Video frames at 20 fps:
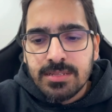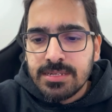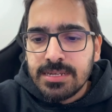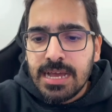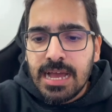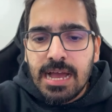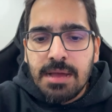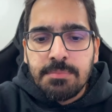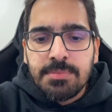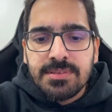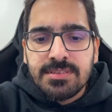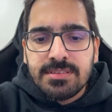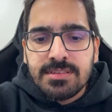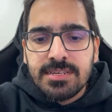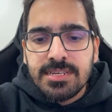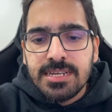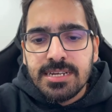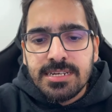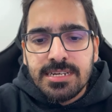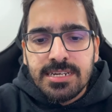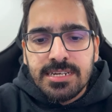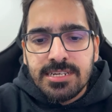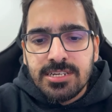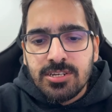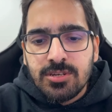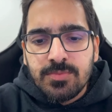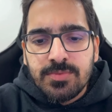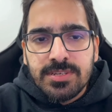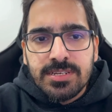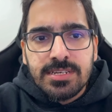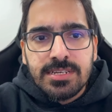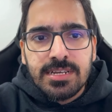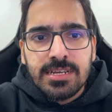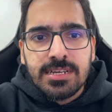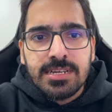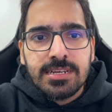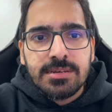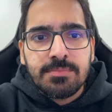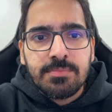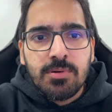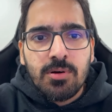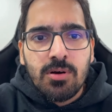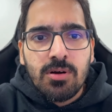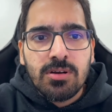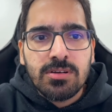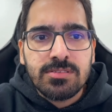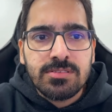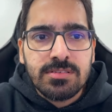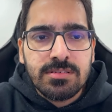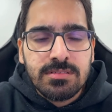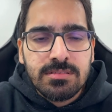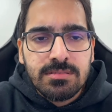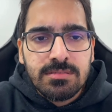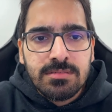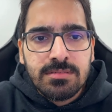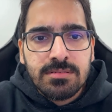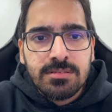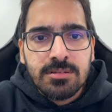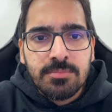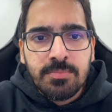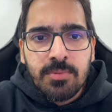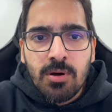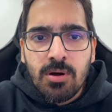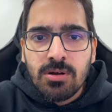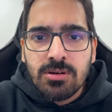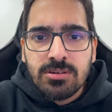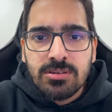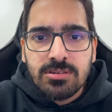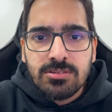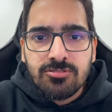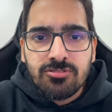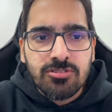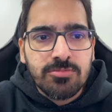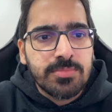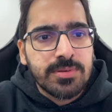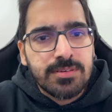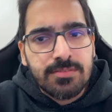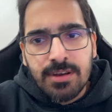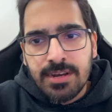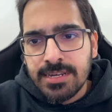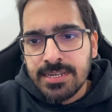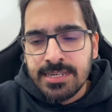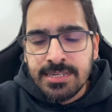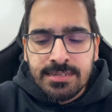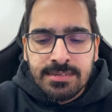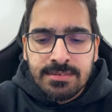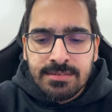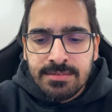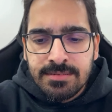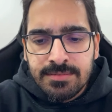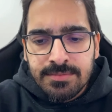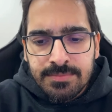The app is created, kubectl get pods. The pod should be running.